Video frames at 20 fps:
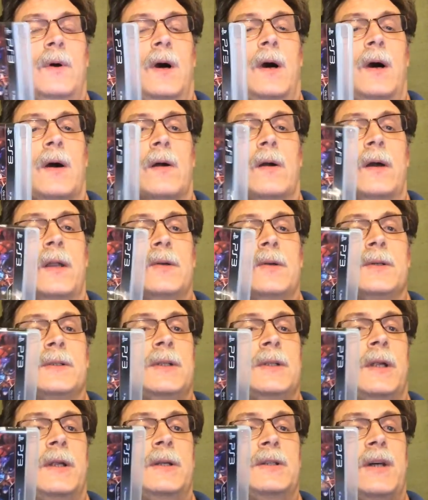are
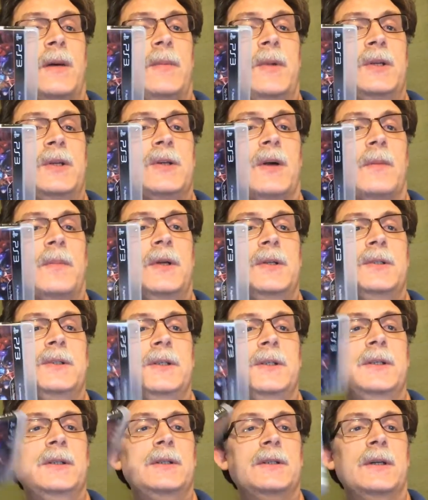interested in Japanese
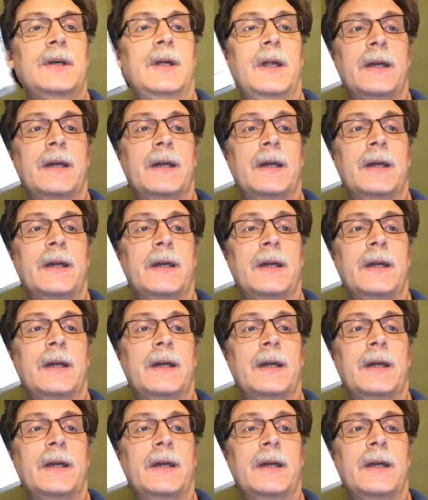RPGs,